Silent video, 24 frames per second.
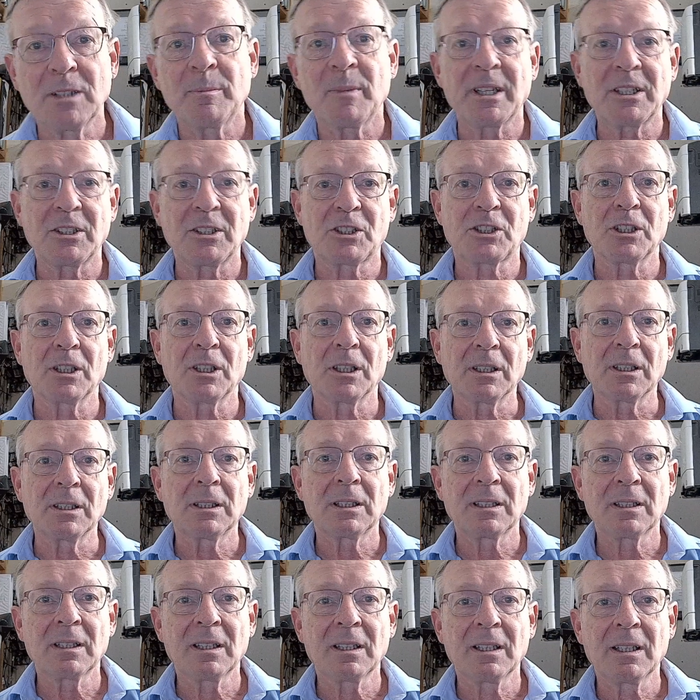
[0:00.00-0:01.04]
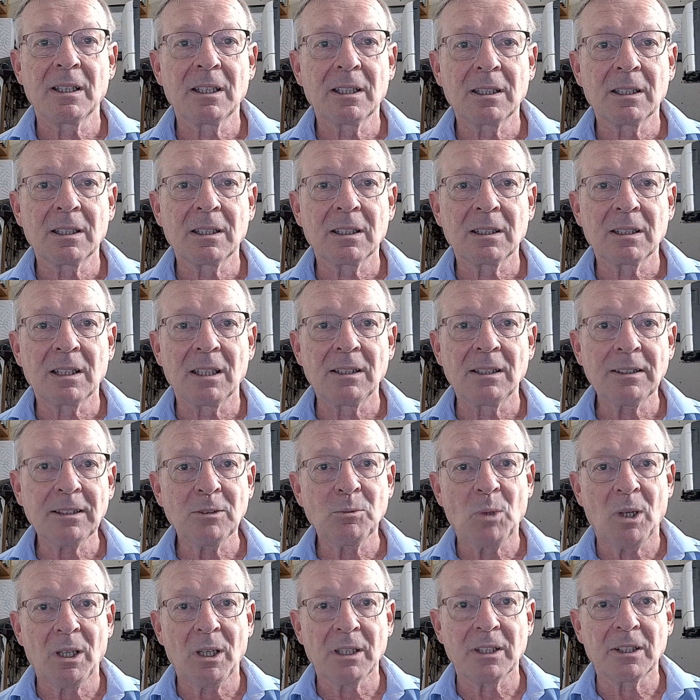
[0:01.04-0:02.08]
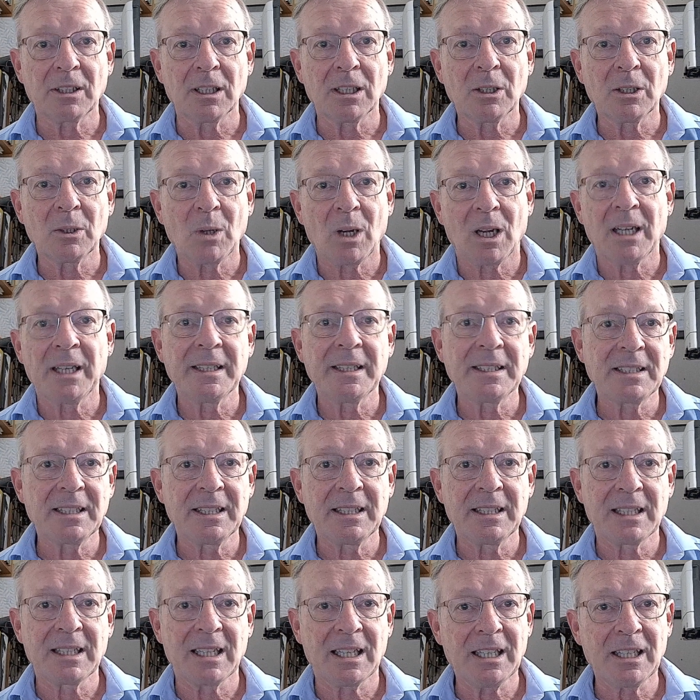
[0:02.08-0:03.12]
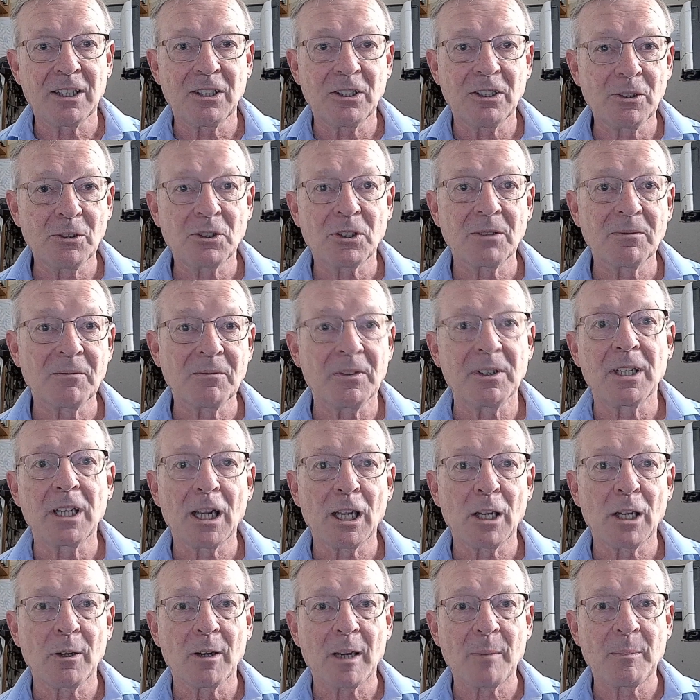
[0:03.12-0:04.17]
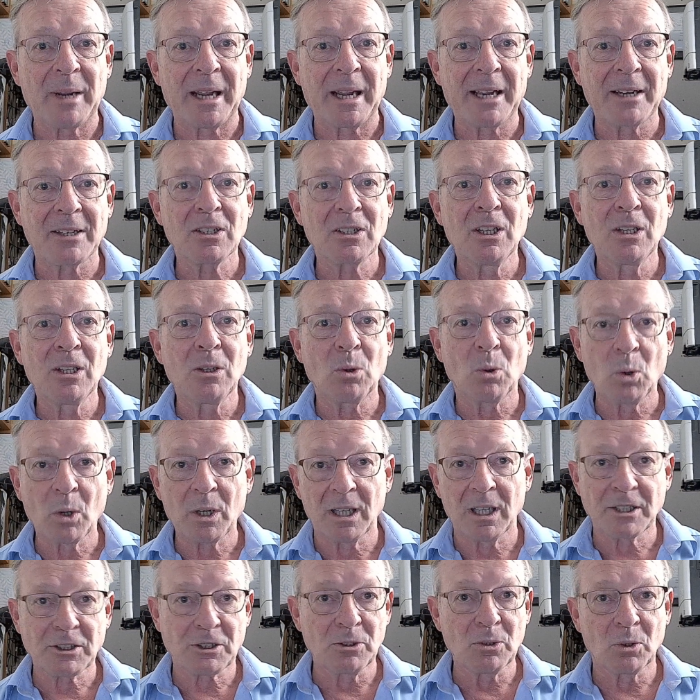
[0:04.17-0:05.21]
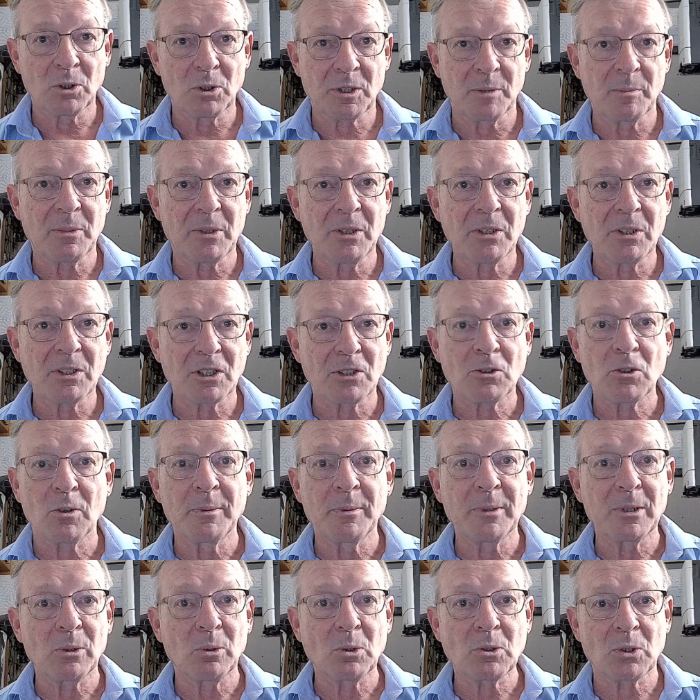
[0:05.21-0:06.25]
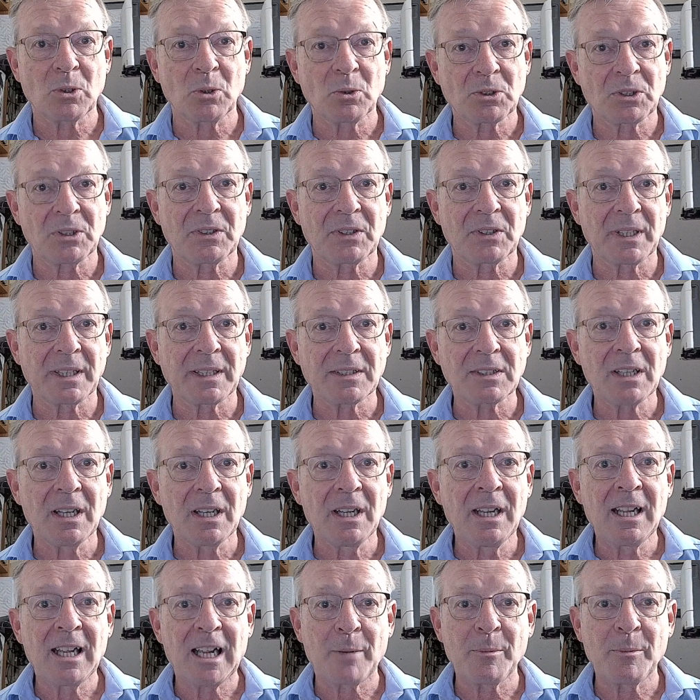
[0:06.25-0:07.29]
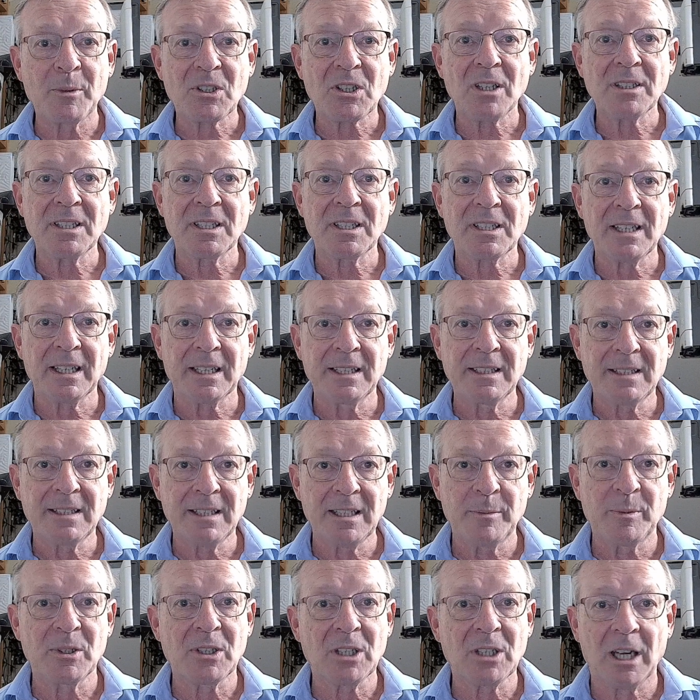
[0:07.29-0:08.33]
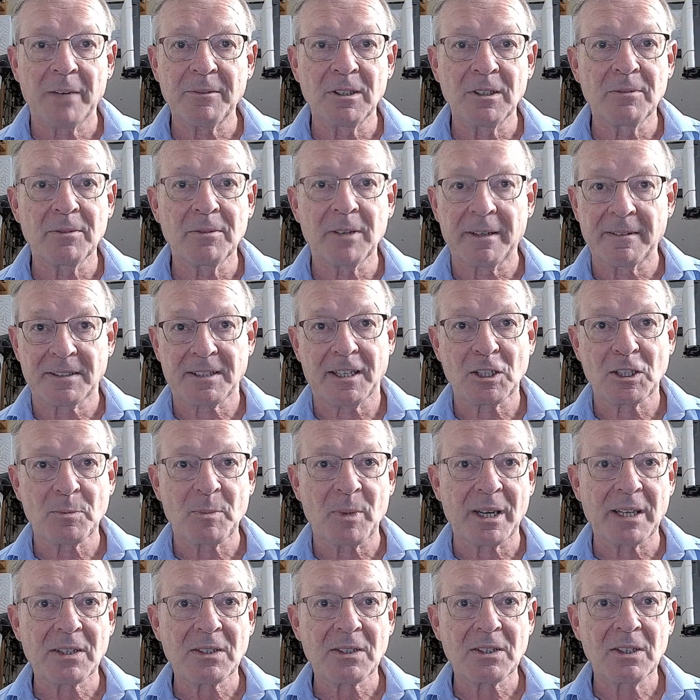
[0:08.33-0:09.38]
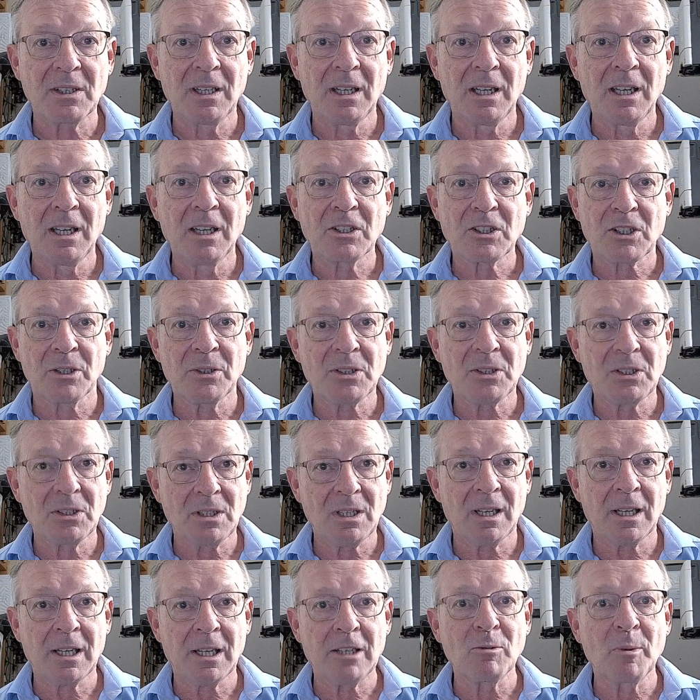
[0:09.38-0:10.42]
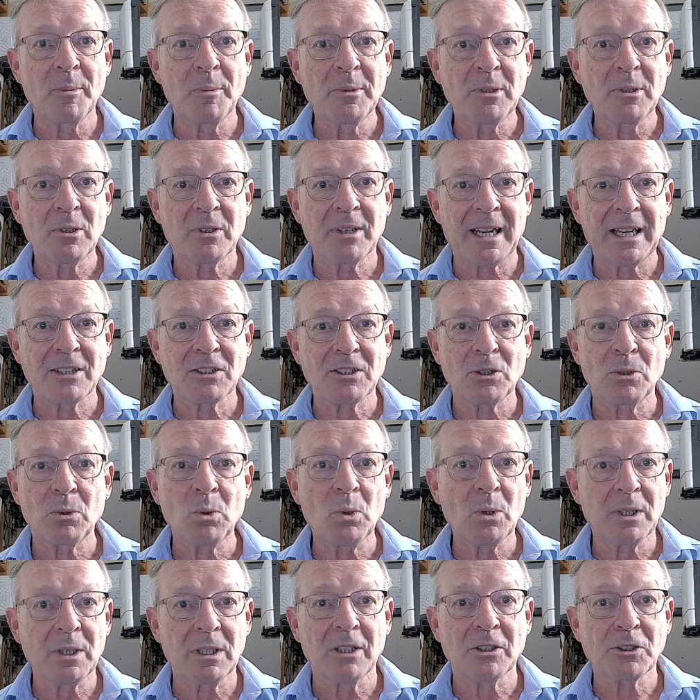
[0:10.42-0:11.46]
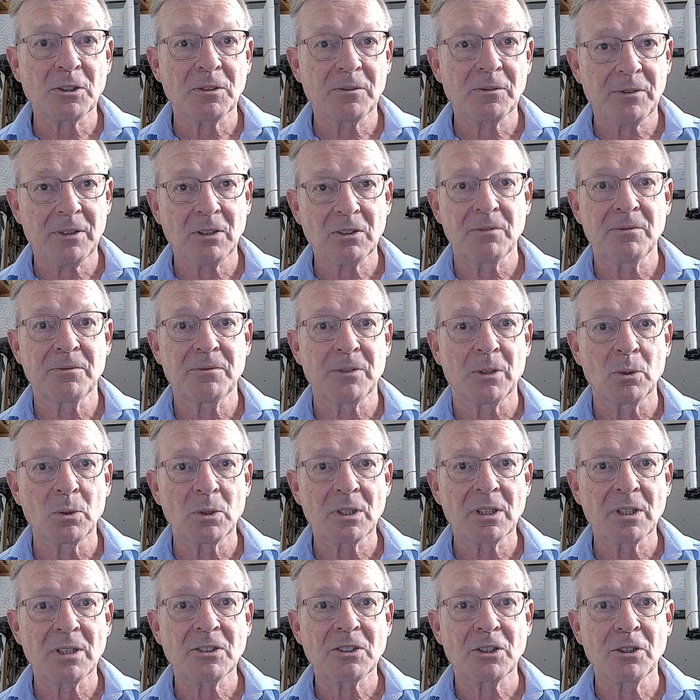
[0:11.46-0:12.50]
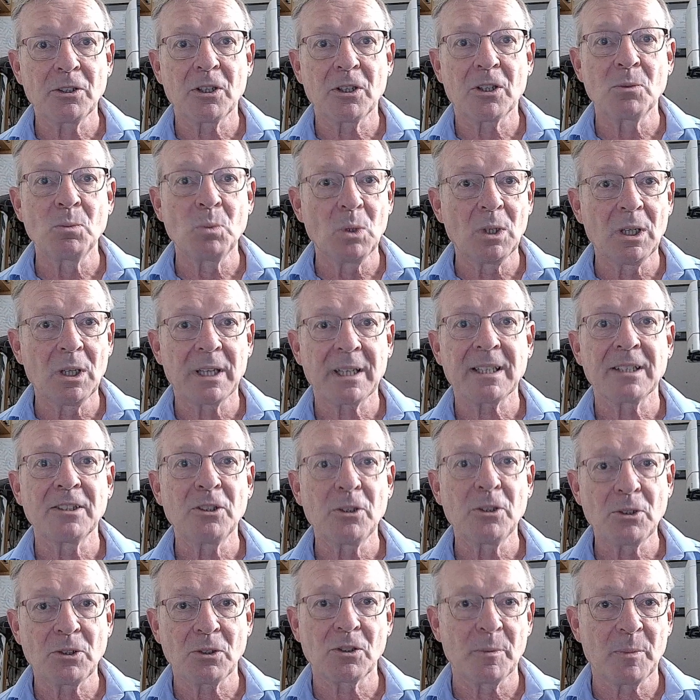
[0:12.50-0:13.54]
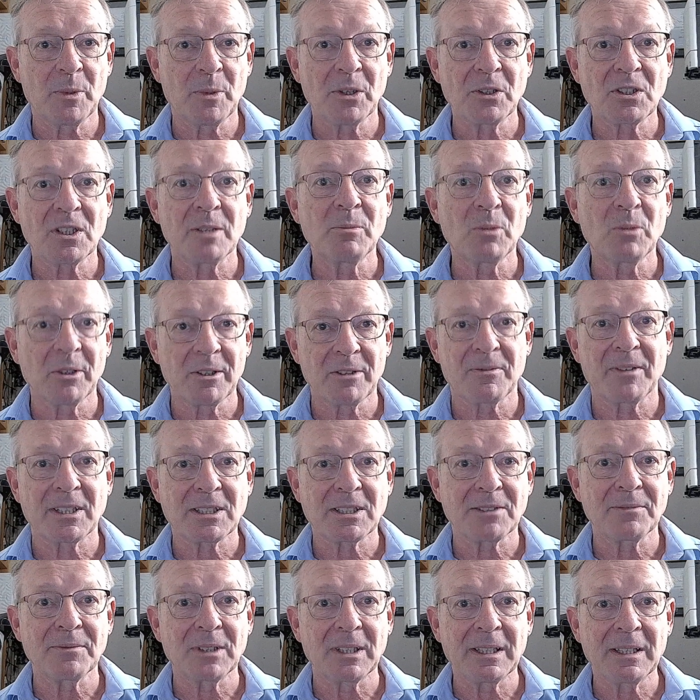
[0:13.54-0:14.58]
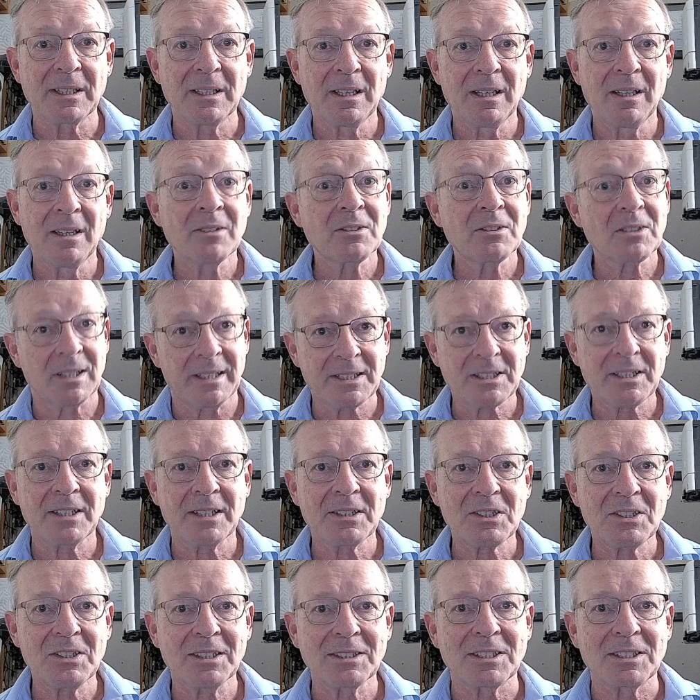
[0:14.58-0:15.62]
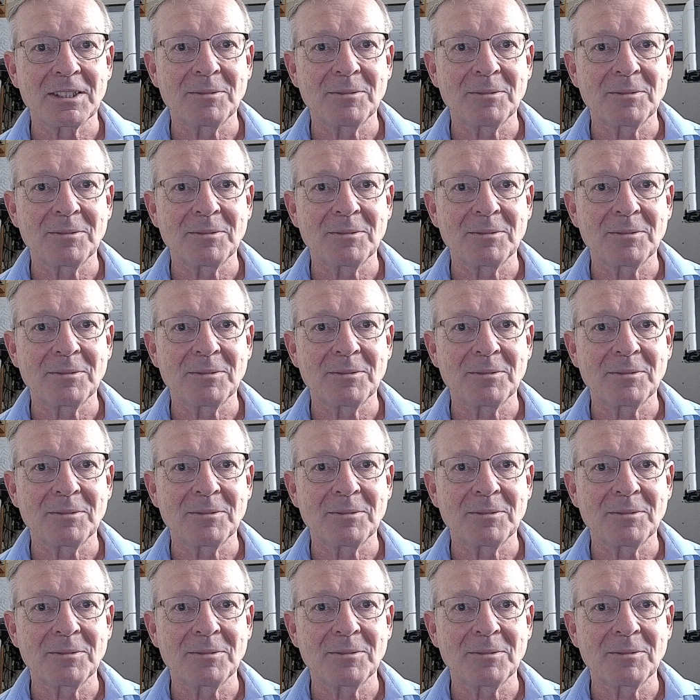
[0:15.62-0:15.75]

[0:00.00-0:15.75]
show. A little while ago I did a YouTube video about organising your computer, talking about all sorts of things, and we're starting to take a deeper dive into various aspects. So today we'll be looking at how to organise your files and folders so you can work and use your computer more effectively. So let's get started.